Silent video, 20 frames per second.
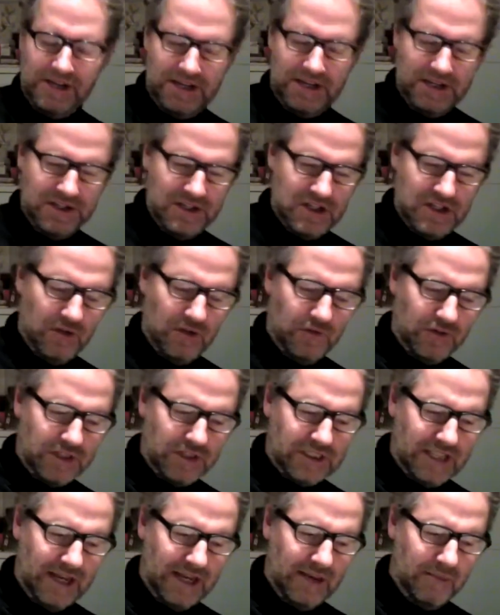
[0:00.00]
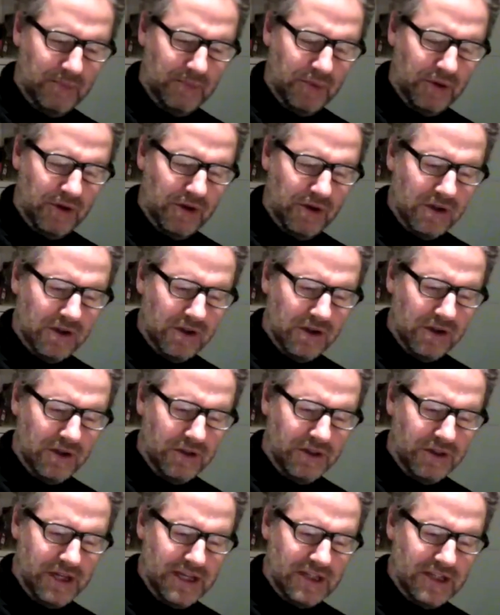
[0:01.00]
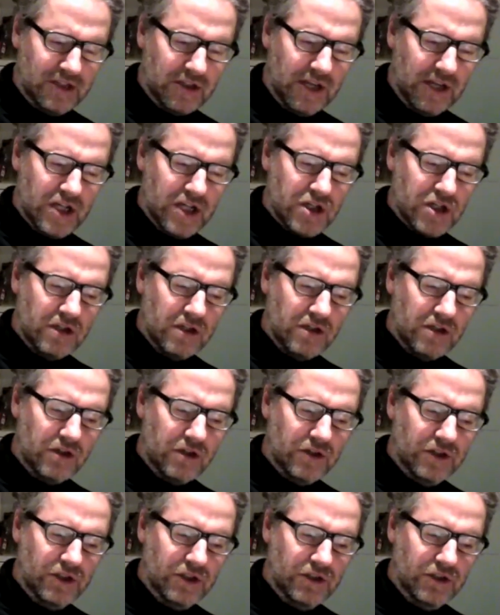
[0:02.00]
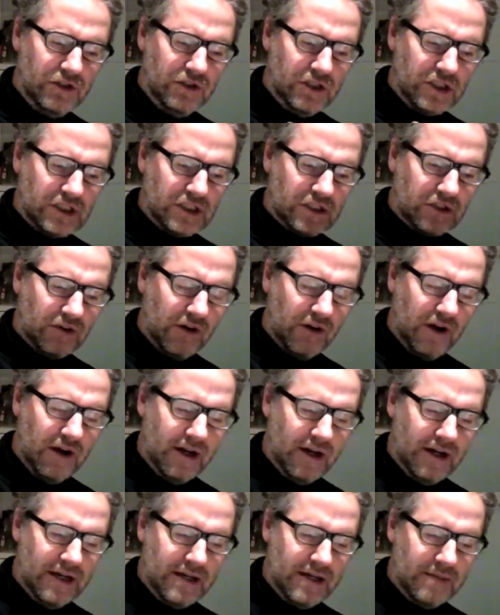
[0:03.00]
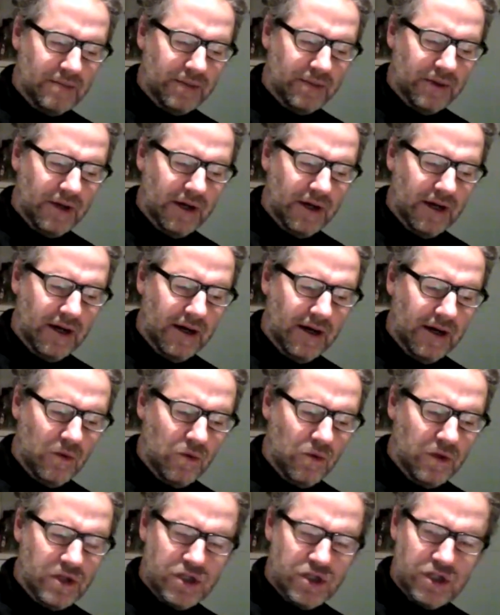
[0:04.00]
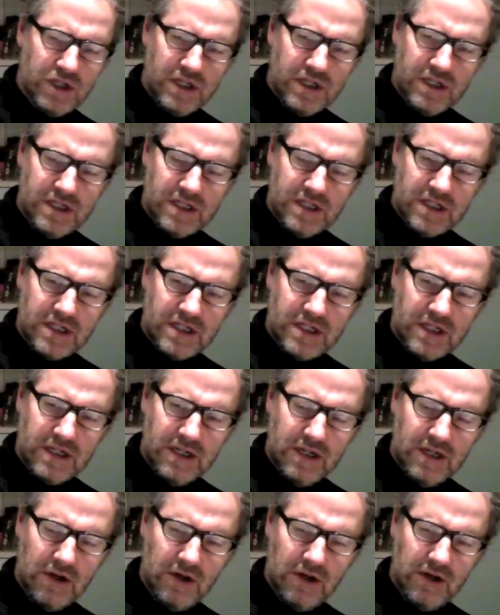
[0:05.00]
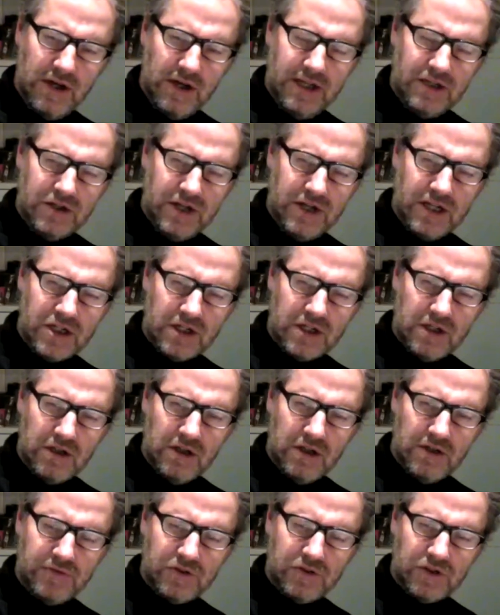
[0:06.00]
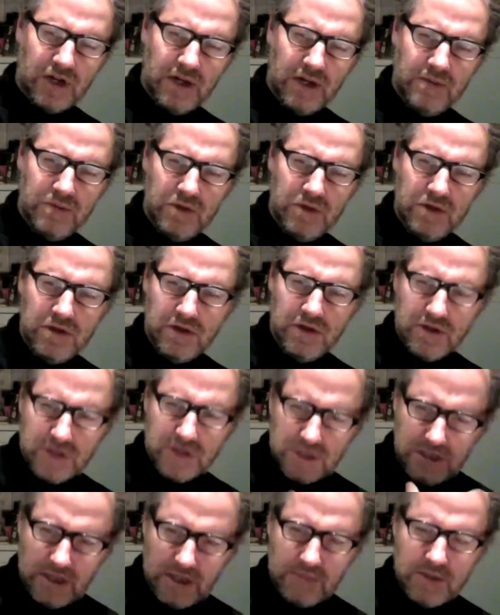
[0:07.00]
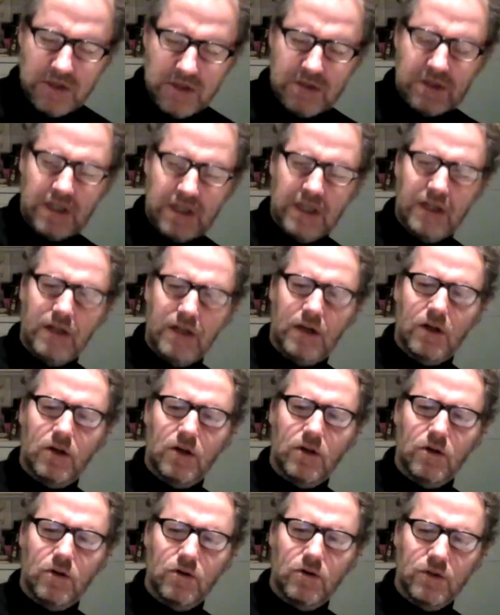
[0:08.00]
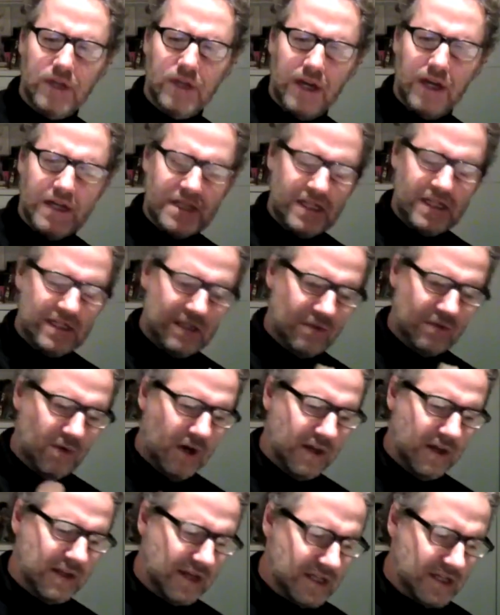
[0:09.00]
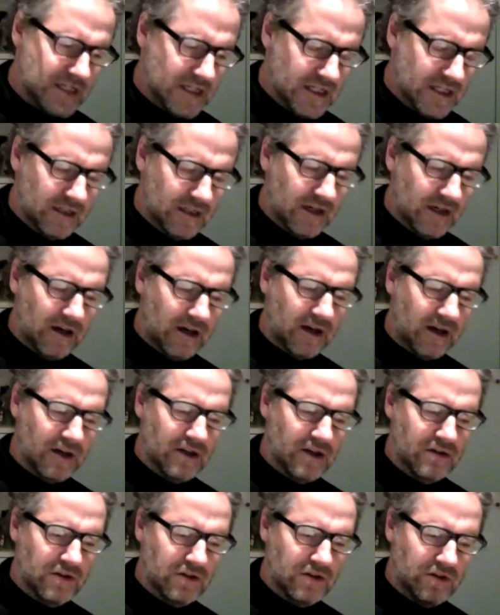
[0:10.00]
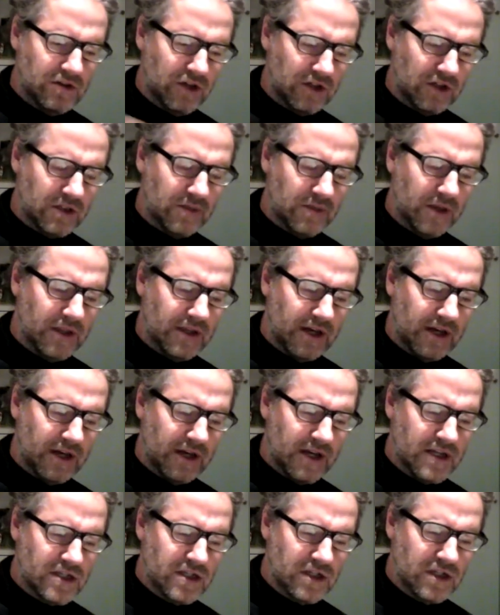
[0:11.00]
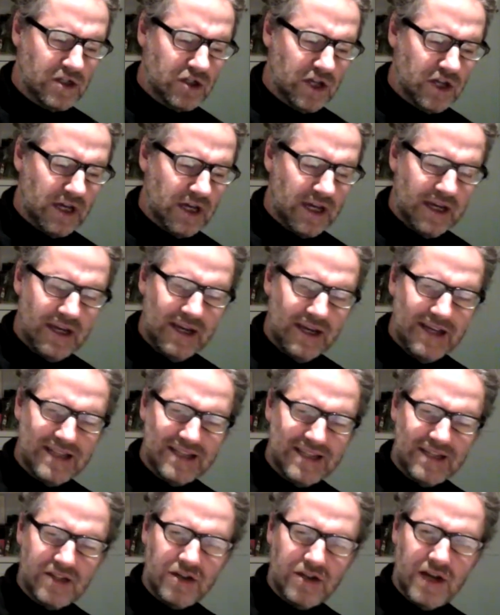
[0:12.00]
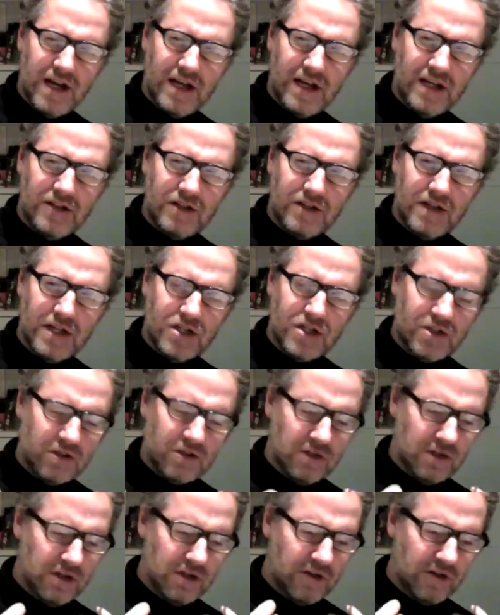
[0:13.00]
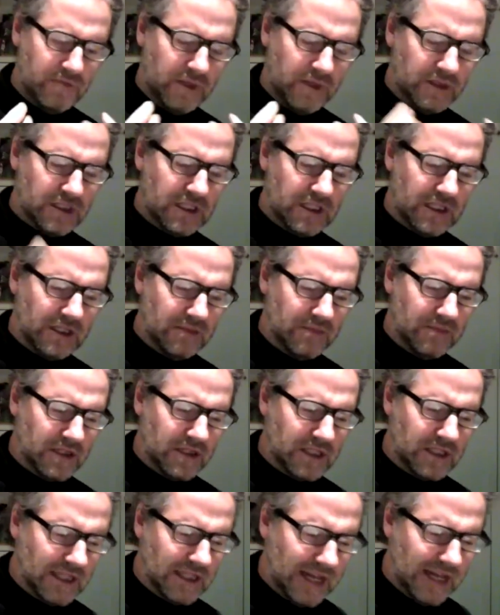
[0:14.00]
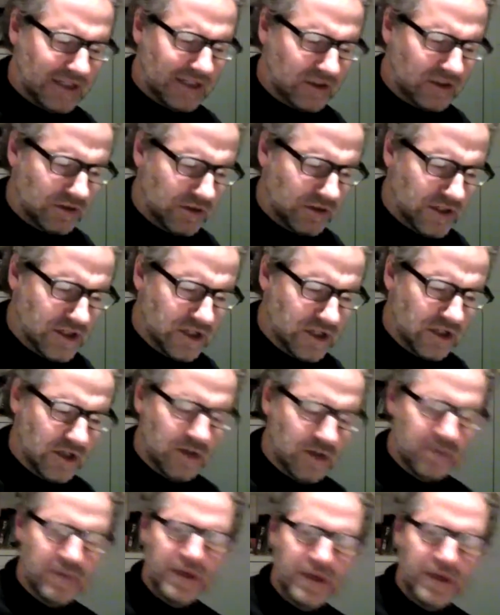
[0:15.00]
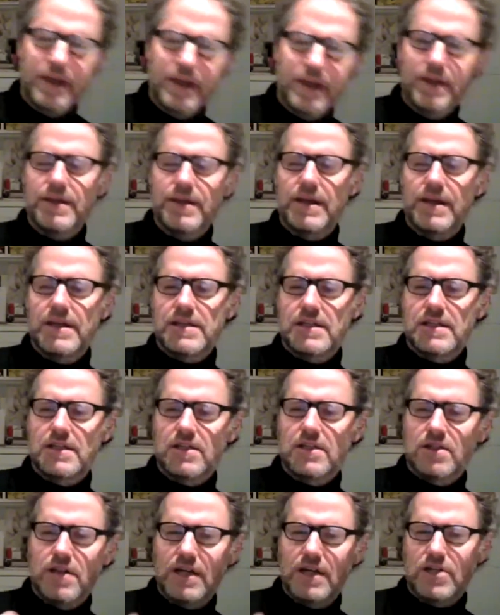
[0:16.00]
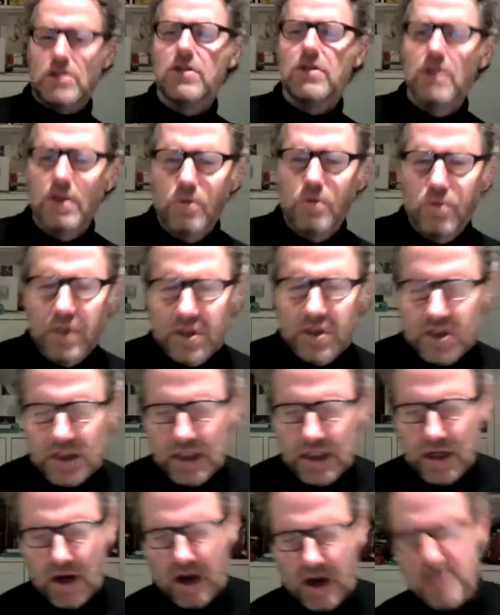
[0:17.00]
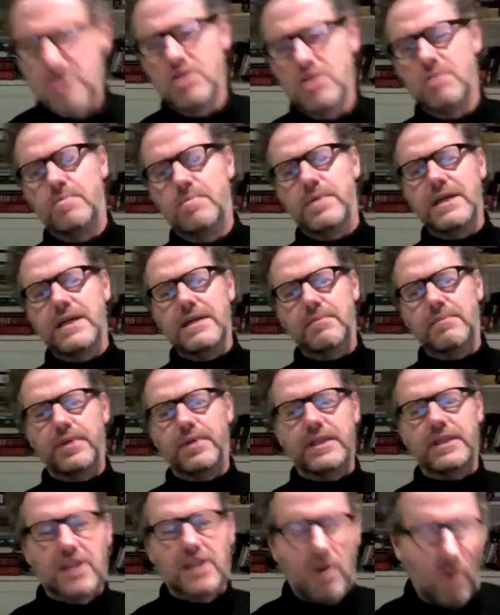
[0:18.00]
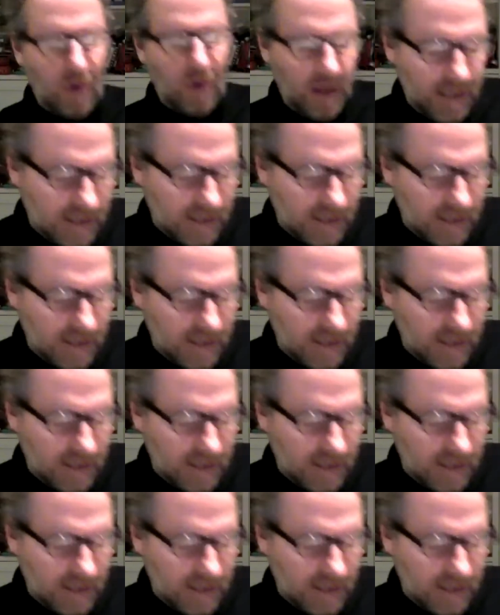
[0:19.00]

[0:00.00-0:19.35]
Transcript: so, for example, the international law you describe, uh, which is you know an international law of tribunals, the WTO, the ICTY, the ICTR. You, you talked about the ICJ. It's an interna- international law of multi multilateralism. It's an international law in which, say, R2P plays quite